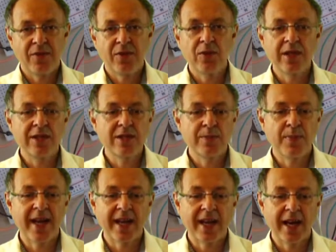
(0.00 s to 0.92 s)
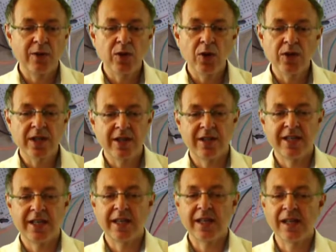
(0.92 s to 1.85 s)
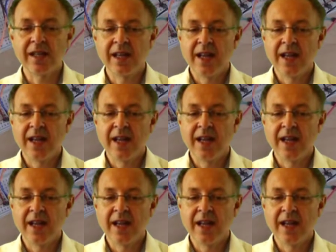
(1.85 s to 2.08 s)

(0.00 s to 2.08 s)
years back, I wrote an article,